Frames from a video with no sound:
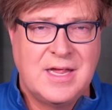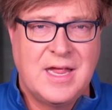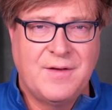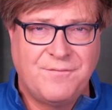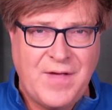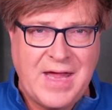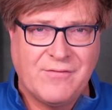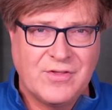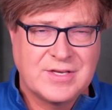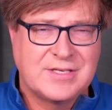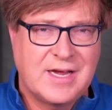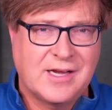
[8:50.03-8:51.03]
in favor of
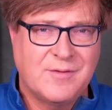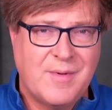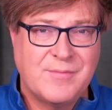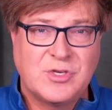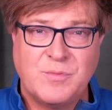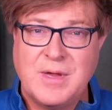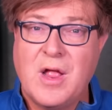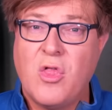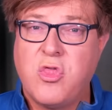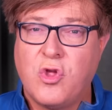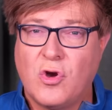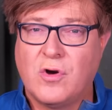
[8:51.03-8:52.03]
the Second Amendment to be
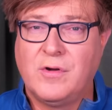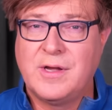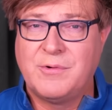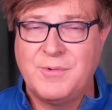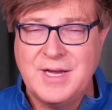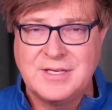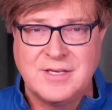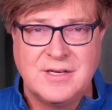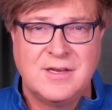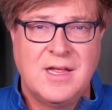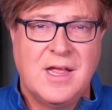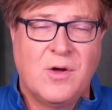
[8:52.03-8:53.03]
thoroughly reasoned,